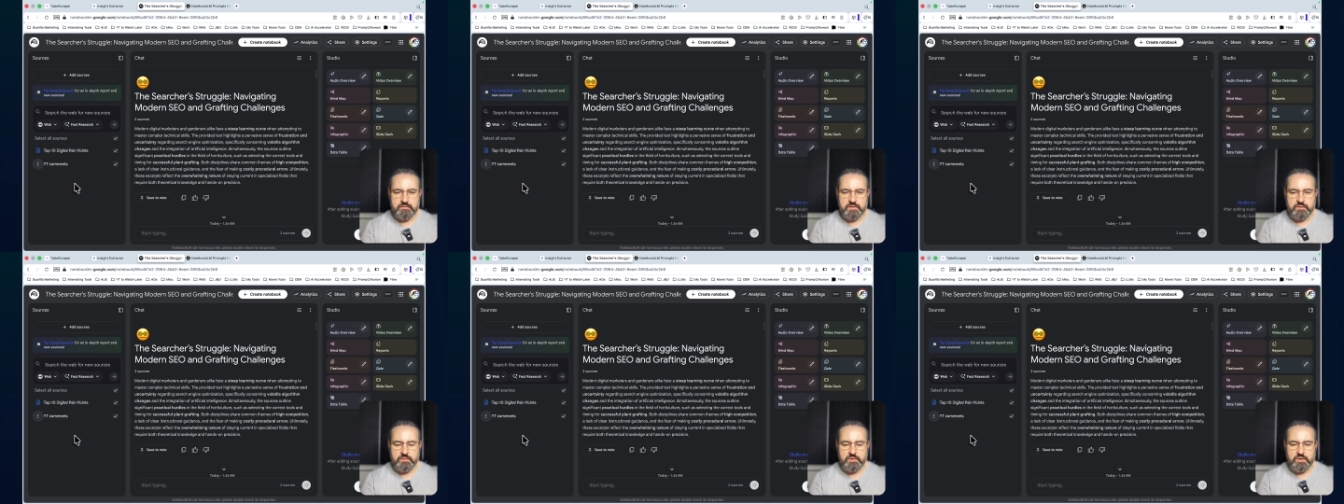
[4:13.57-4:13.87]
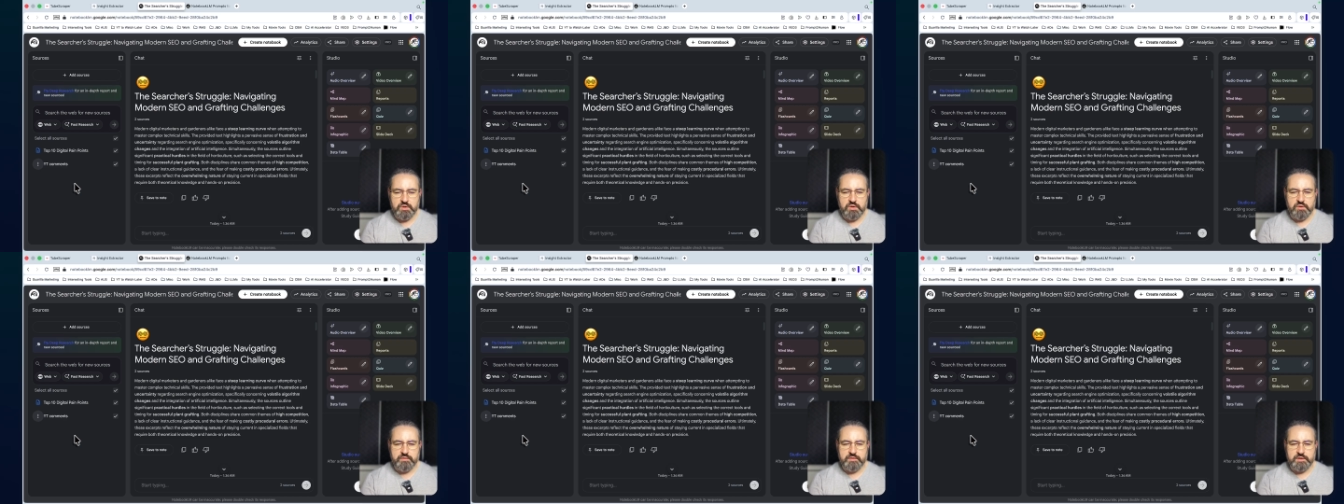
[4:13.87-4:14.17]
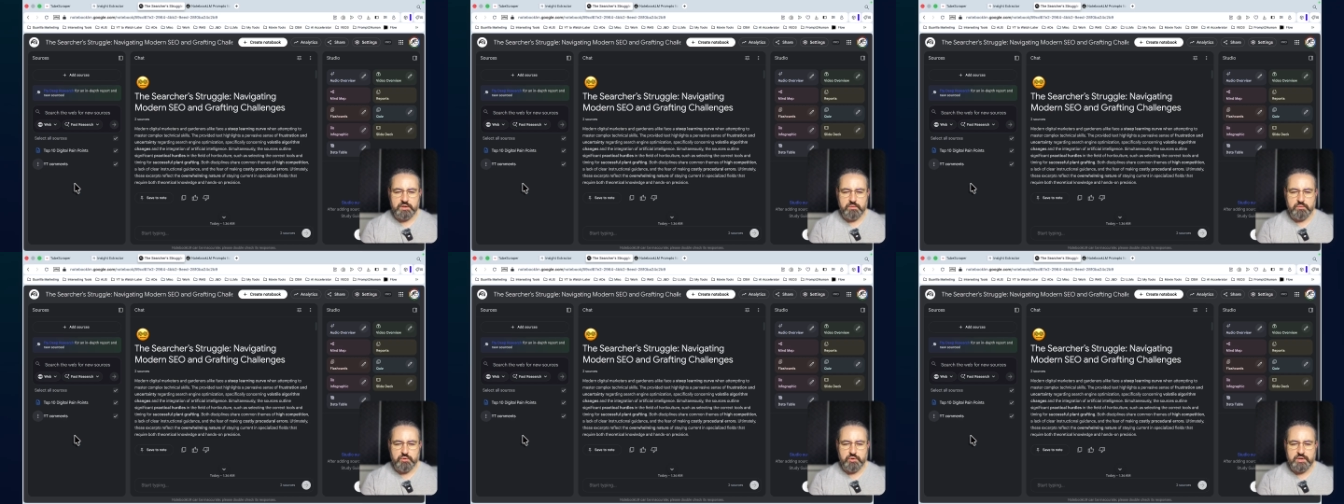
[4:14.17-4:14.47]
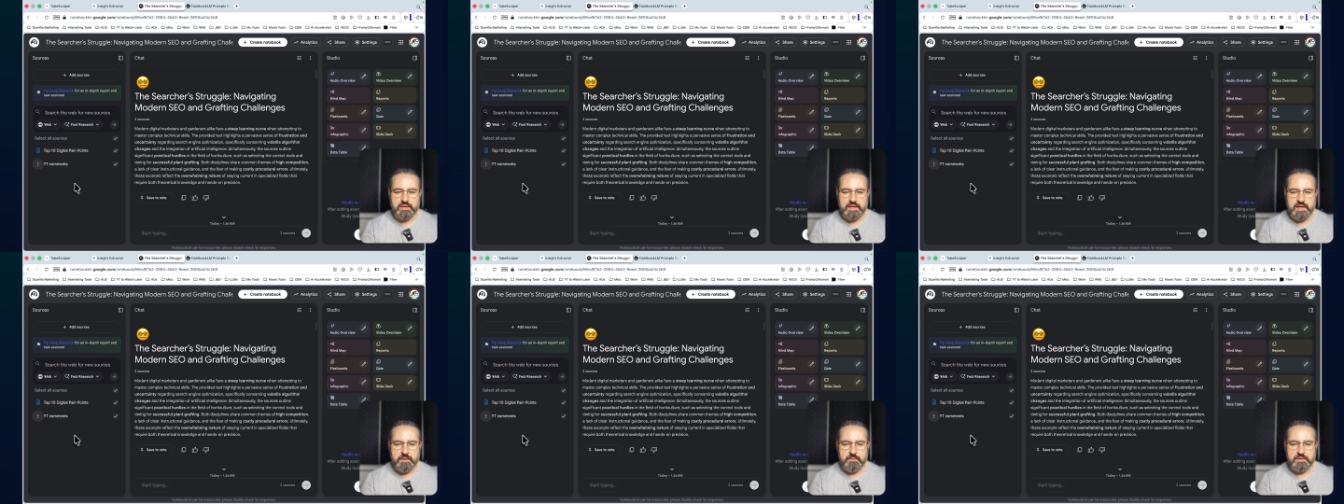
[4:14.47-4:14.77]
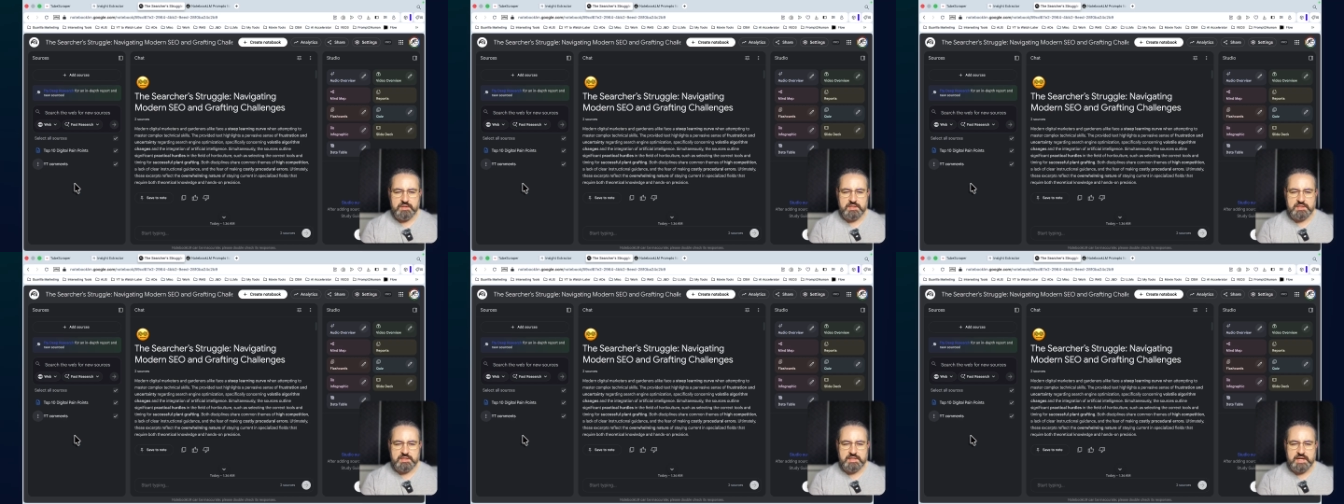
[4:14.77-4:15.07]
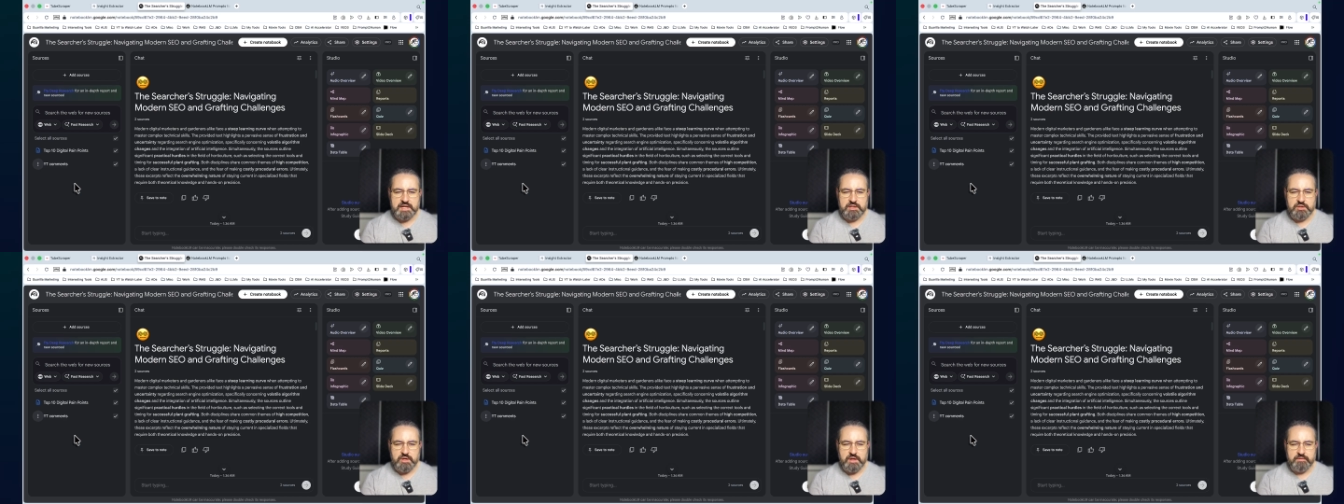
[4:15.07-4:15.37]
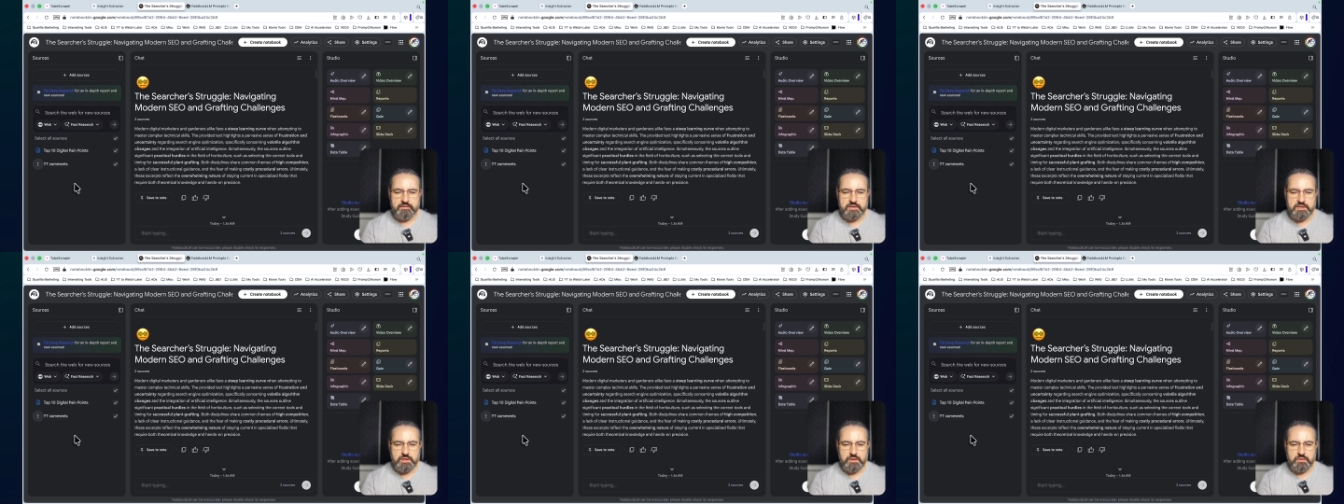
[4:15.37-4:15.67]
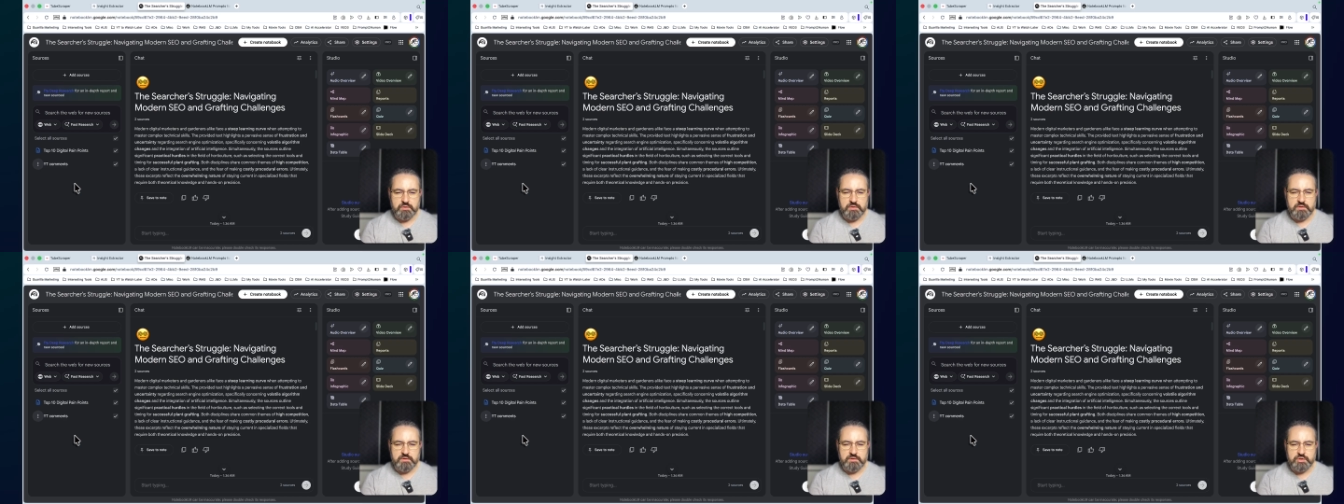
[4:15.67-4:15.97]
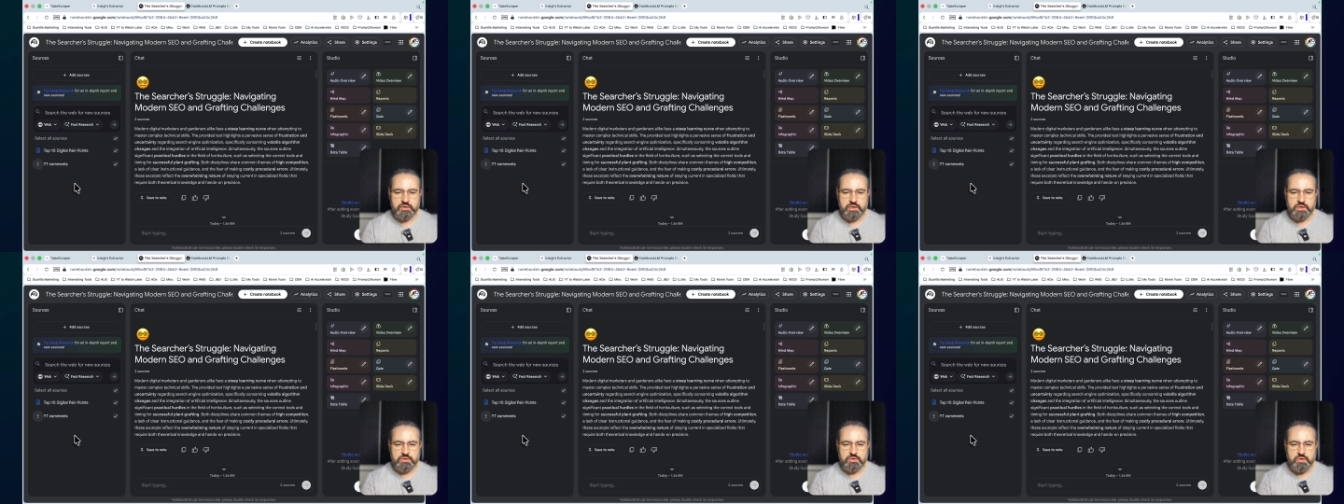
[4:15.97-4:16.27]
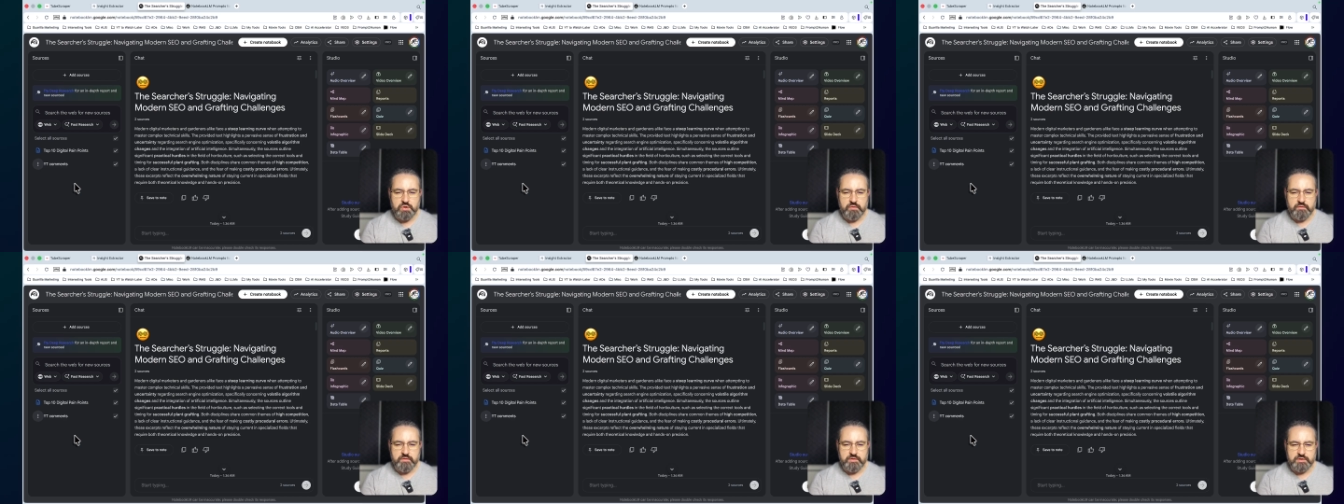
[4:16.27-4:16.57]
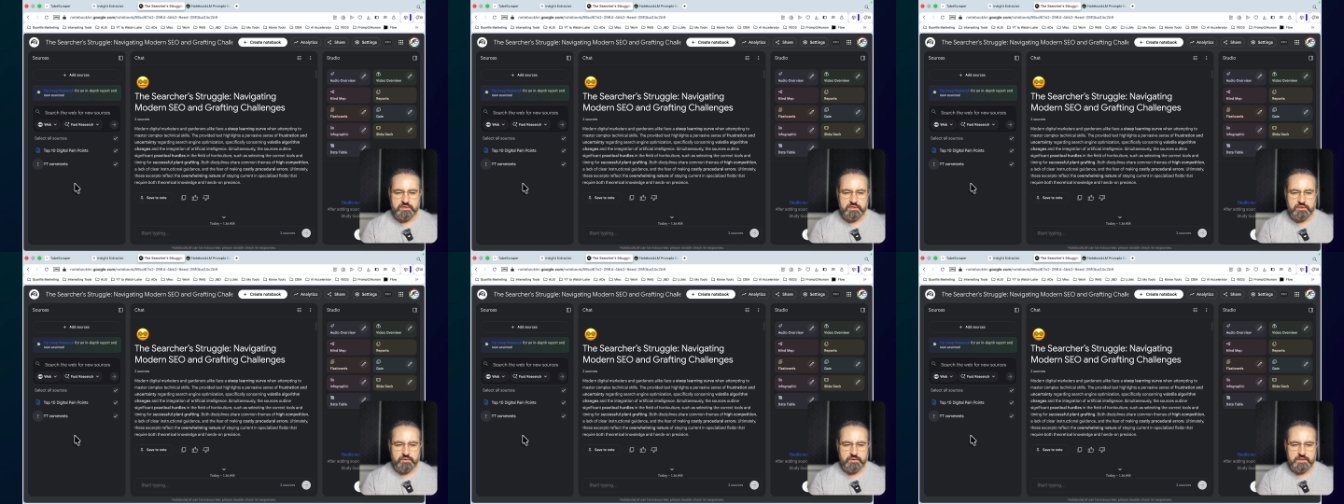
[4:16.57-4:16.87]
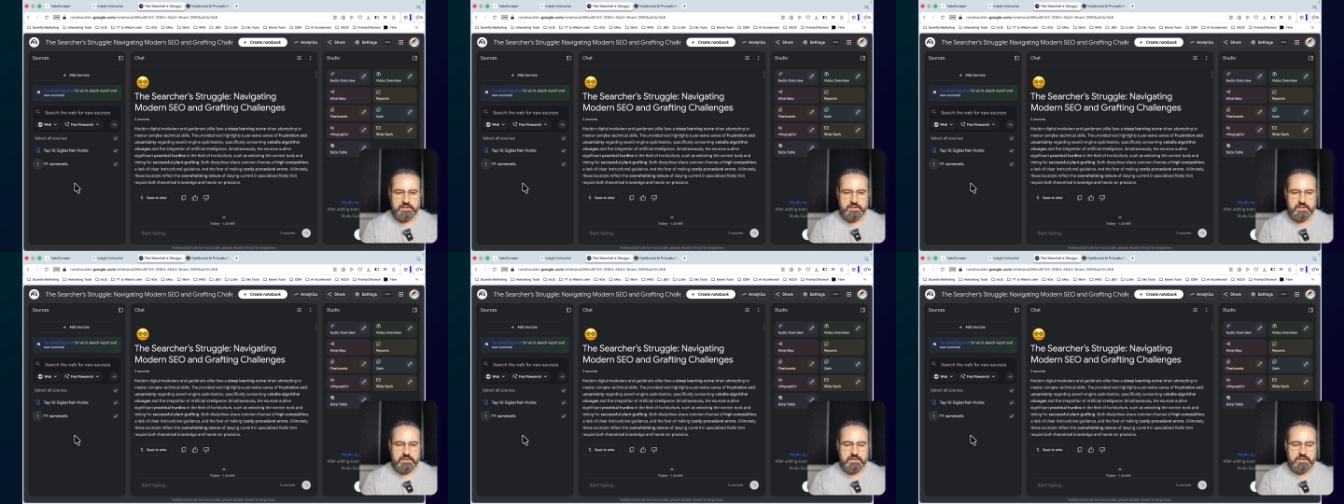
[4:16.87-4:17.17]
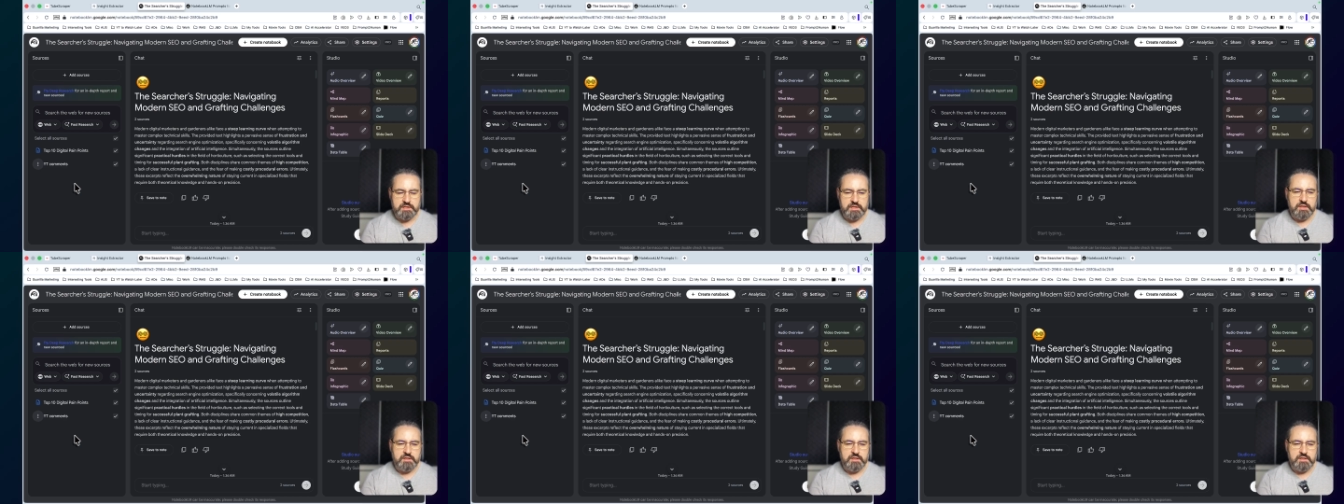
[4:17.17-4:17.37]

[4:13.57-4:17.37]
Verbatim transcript: the beauty of Notebook LM is that you have total control of the sources.